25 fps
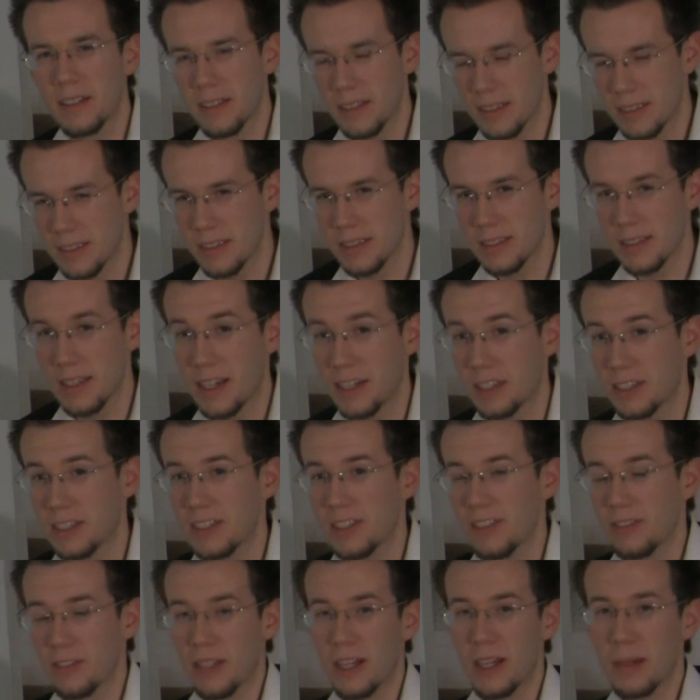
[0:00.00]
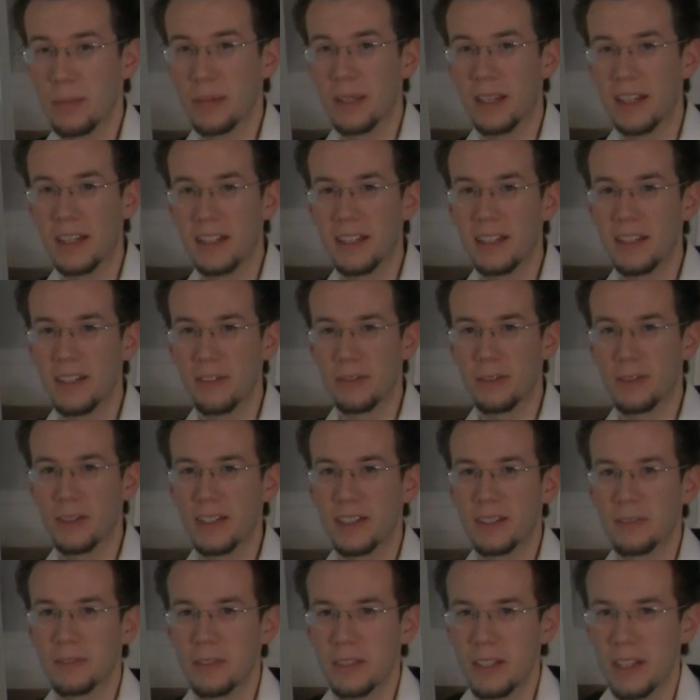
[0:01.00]
This is actually the very beginning of
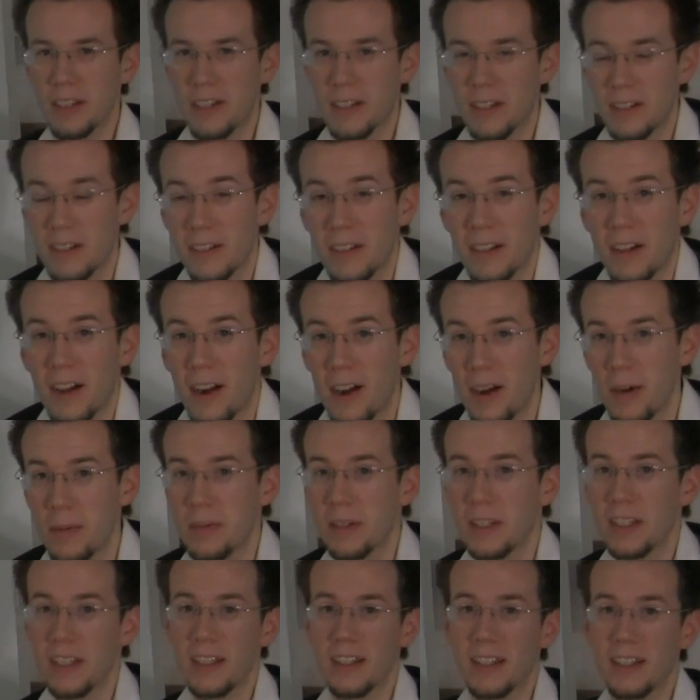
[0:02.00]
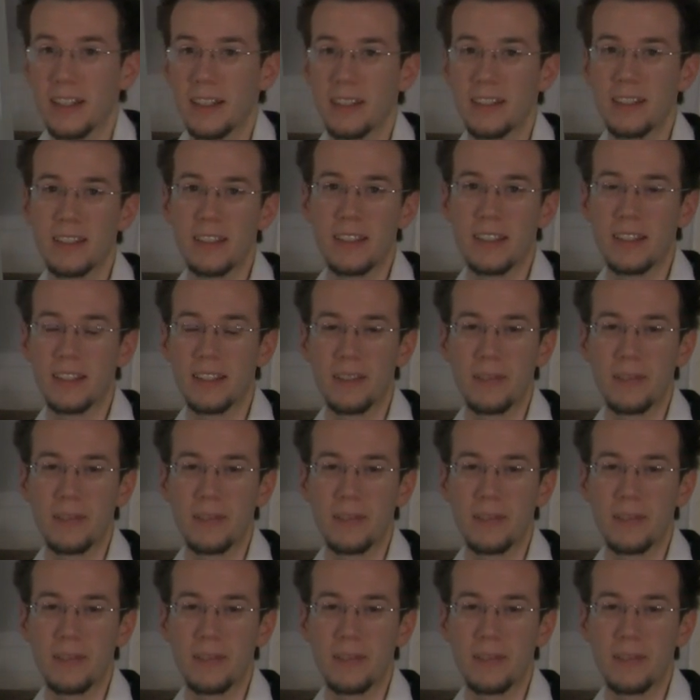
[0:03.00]
what we call harmony in